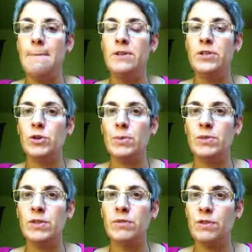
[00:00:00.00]

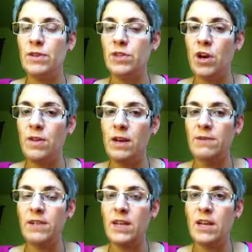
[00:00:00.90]
descriptions for this card that I've
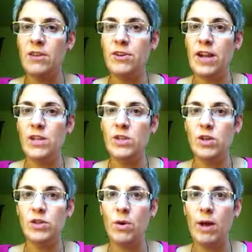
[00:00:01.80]
seen in other decks.
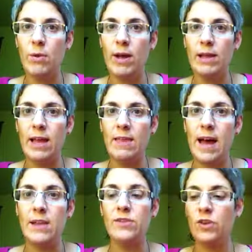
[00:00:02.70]
So I quite like
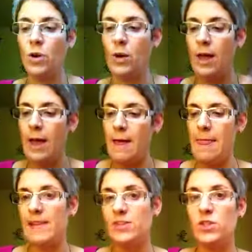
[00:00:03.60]
that. So
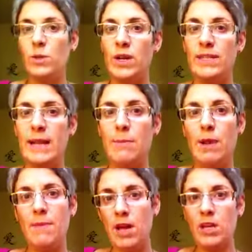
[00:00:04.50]
that's just one example.
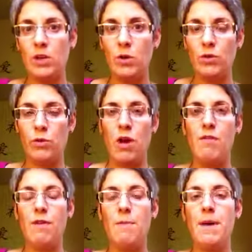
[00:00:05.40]
I'm not going to go through all
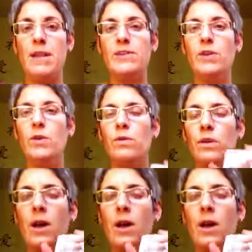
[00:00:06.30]
of them. But so